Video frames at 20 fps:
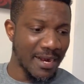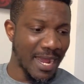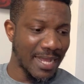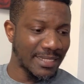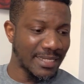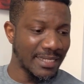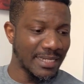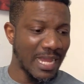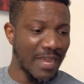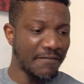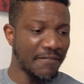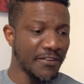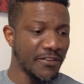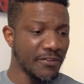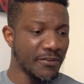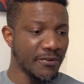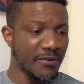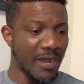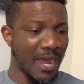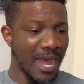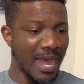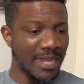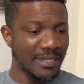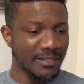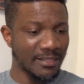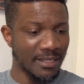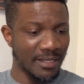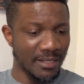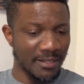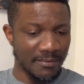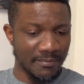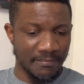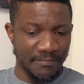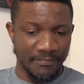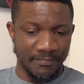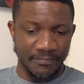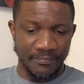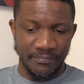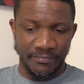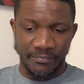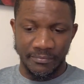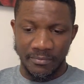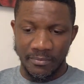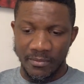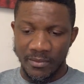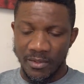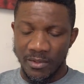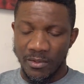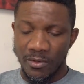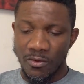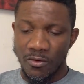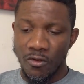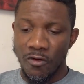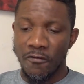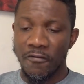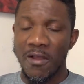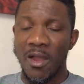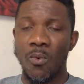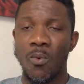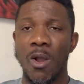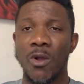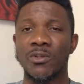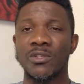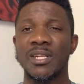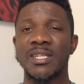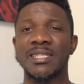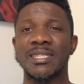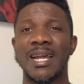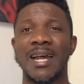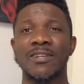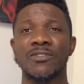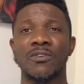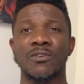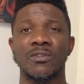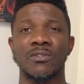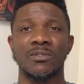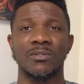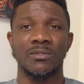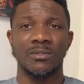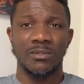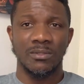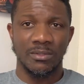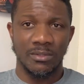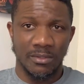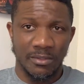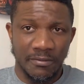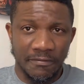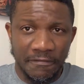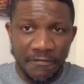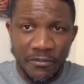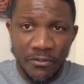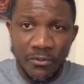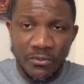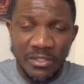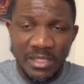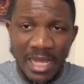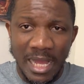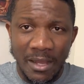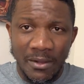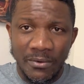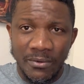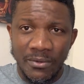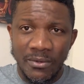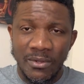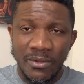I think that video has over 100,000 views now,